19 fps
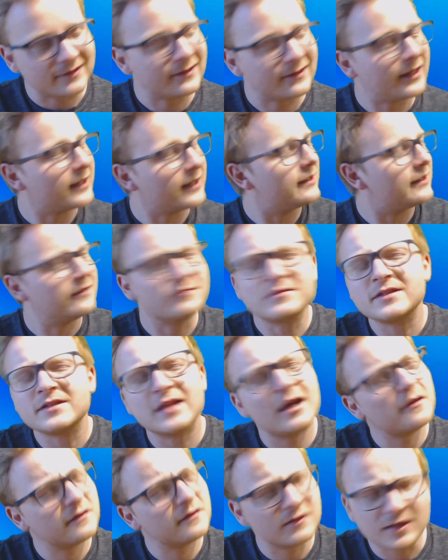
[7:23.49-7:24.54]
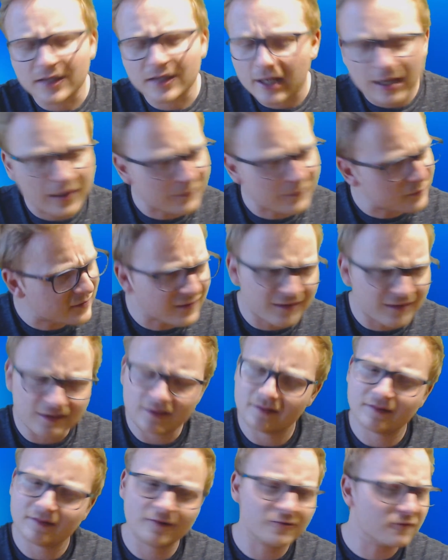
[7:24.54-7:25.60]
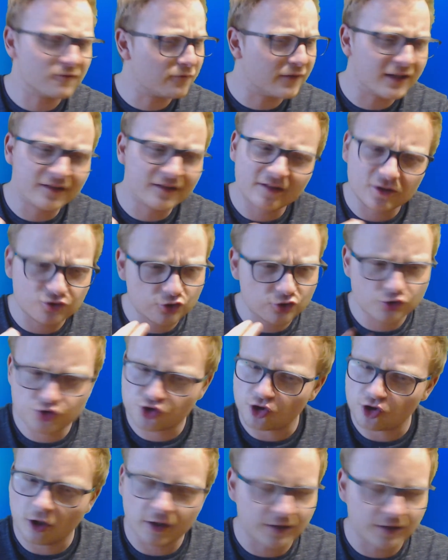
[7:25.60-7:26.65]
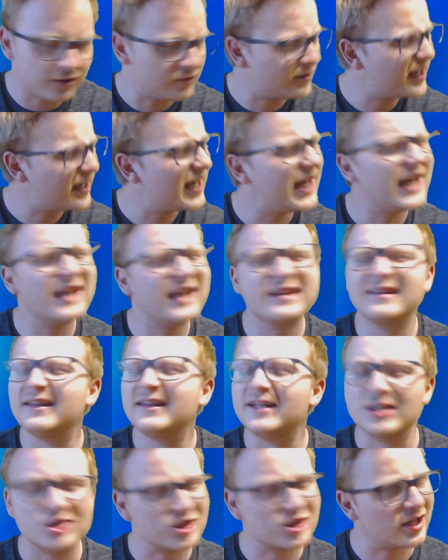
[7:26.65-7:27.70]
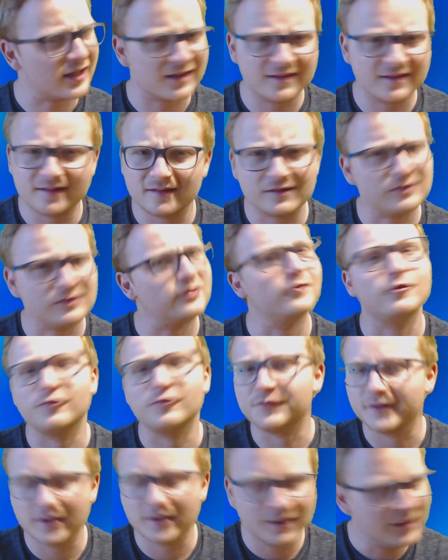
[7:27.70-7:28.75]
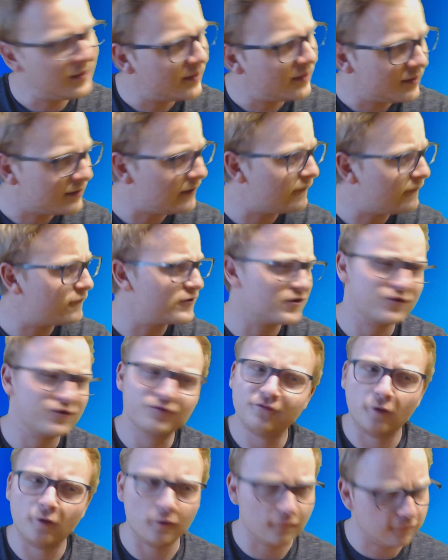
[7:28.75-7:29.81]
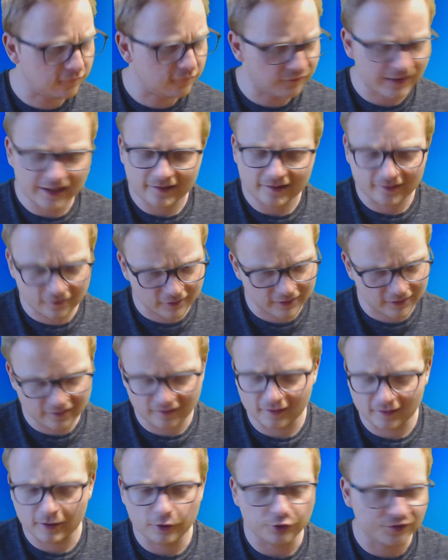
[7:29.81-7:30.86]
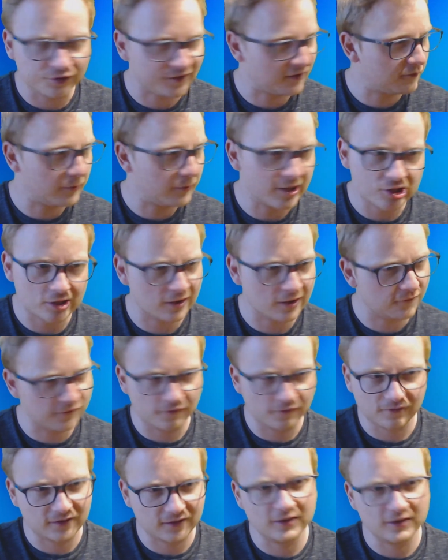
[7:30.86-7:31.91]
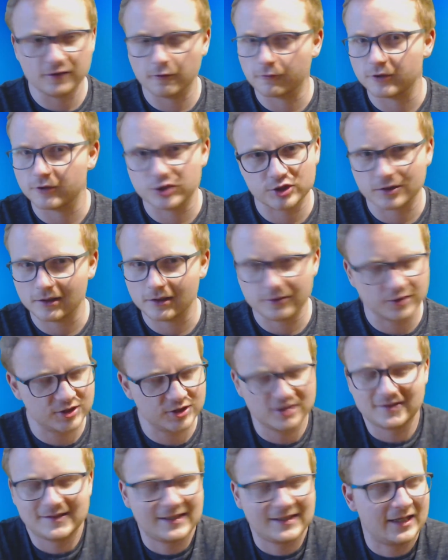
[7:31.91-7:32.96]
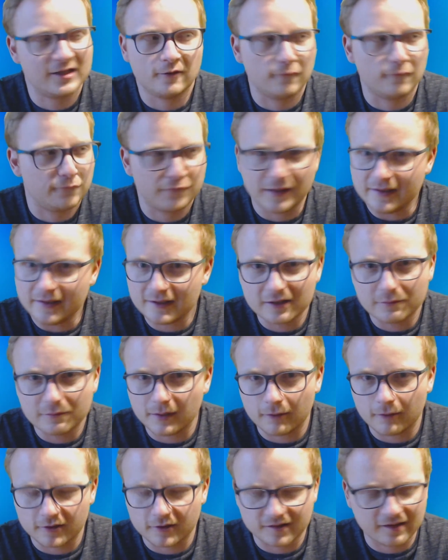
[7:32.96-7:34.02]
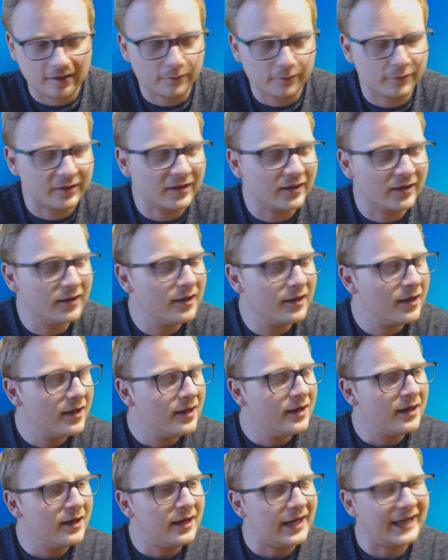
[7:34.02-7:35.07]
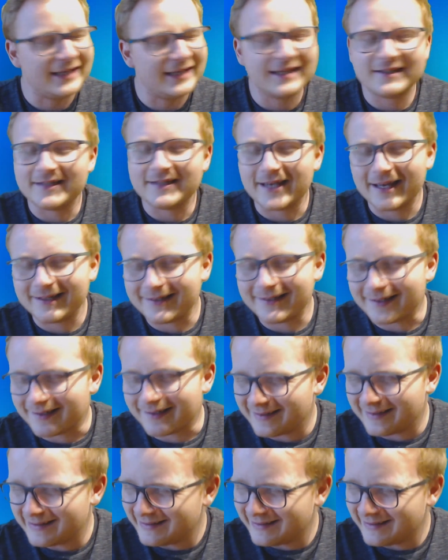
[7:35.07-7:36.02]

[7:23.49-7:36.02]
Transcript: Like, nothing happens. And there are things that should shock you, and they just don't. They just fall flat on its nose, especially if you've seen the original. You're just kind of offended by what's happening. And then the ending.